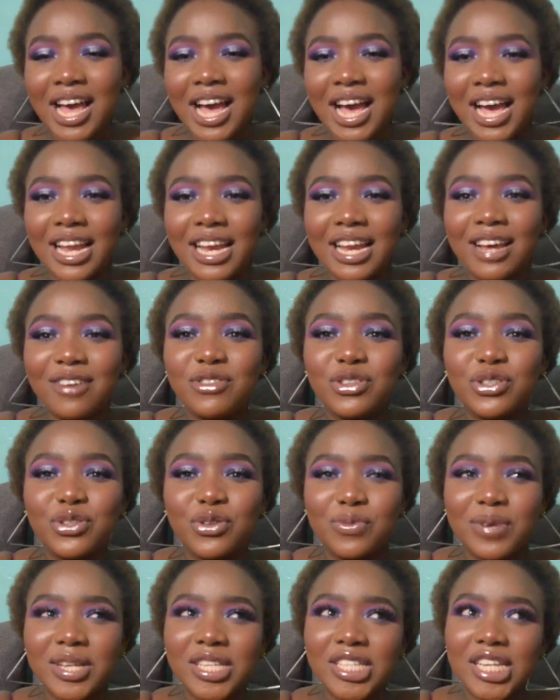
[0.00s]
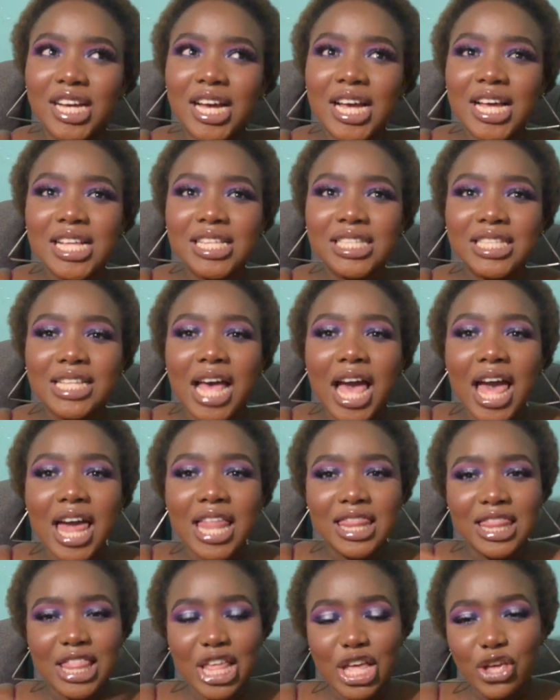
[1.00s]
I love you so much guys.
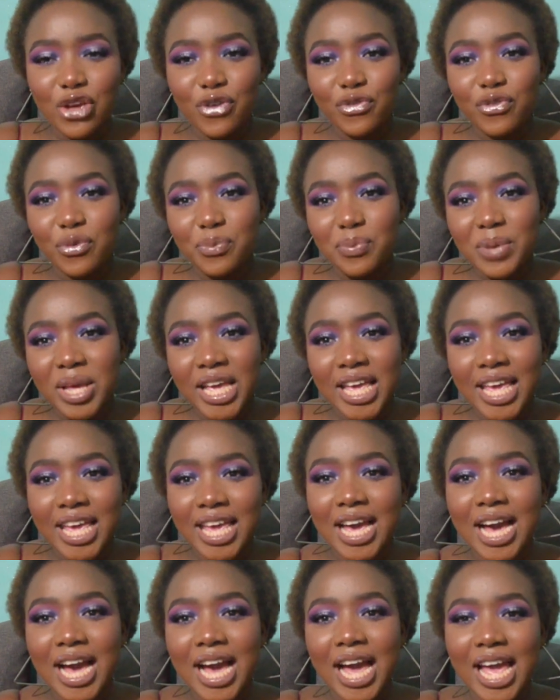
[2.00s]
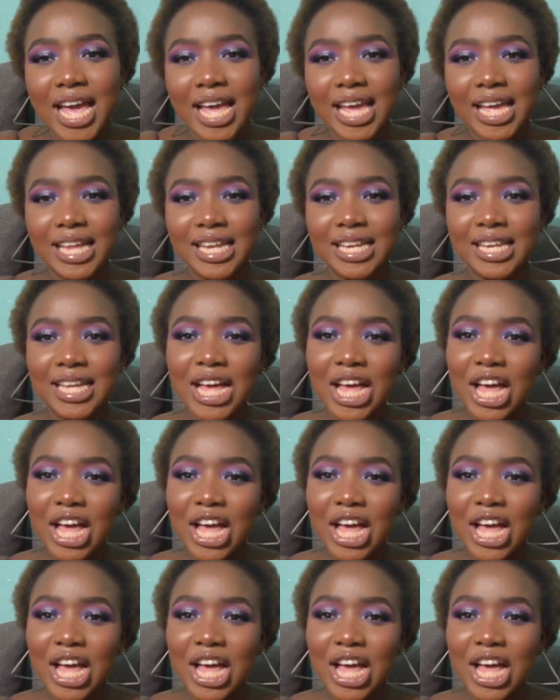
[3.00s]
Thank you for being here and